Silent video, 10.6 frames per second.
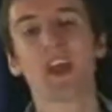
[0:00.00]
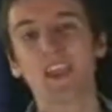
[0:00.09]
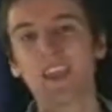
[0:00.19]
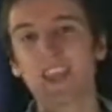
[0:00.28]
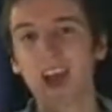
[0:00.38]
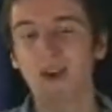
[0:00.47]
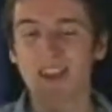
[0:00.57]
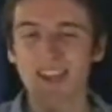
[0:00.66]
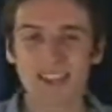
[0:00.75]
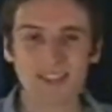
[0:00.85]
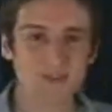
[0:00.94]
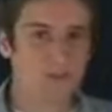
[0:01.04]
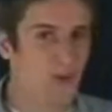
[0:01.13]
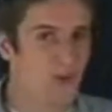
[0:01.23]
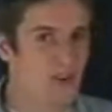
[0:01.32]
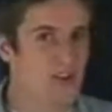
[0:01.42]
Now it is
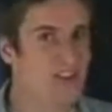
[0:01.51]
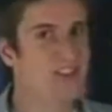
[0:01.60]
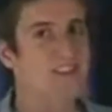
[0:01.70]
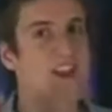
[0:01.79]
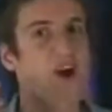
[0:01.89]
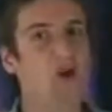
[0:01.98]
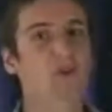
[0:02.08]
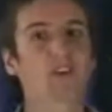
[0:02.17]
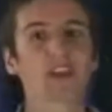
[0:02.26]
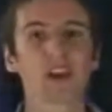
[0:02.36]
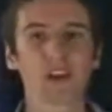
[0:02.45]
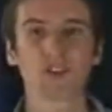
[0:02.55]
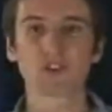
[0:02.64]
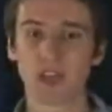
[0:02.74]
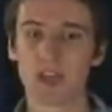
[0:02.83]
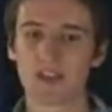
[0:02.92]
important that they already
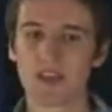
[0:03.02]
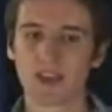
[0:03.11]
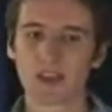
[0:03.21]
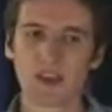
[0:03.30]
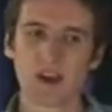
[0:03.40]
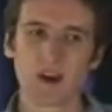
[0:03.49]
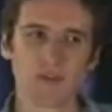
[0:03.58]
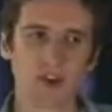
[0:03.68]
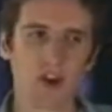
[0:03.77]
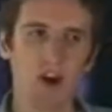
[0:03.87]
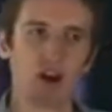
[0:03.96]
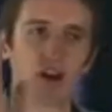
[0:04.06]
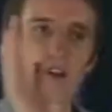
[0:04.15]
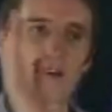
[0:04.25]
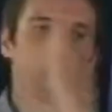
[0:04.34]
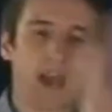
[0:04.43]
understand the idea of the card
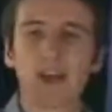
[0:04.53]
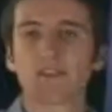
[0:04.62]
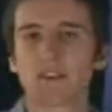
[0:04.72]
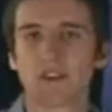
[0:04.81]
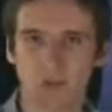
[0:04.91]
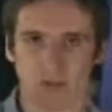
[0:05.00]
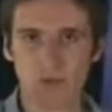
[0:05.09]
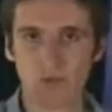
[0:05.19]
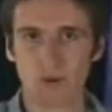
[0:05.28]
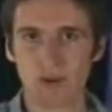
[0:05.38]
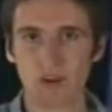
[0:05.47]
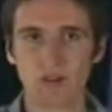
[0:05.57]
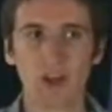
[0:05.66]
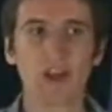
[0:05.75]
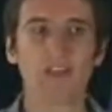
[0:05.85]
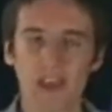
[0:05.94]
passing through the window,
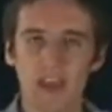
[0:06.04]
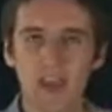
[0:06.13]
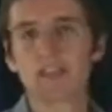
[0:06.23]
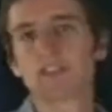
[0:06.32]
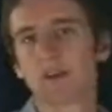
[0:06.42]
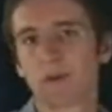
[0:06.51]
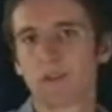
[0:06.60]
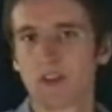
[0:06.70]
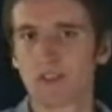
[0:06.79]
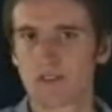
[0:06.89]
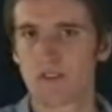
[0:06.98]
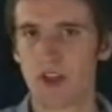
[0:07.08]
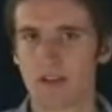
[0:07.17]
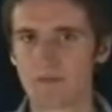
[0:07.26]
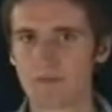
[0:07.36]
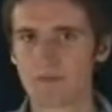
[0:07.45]
that it ends up on the other side.
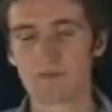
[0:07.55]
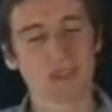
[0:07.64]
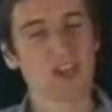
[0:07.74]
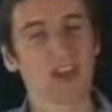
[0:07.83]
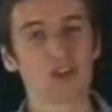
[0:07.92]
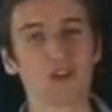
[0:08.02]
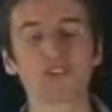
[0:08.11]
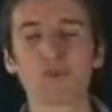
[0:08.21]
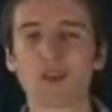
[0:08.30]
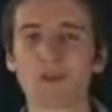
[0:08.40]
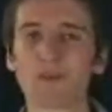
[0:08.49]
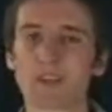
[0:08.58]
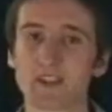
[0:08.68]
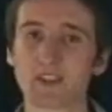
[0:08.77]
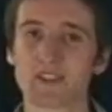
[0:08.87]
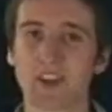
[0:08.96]
You'll see what I mean in
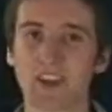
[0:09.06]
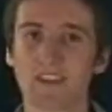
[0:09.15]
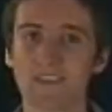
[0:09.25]
just a second.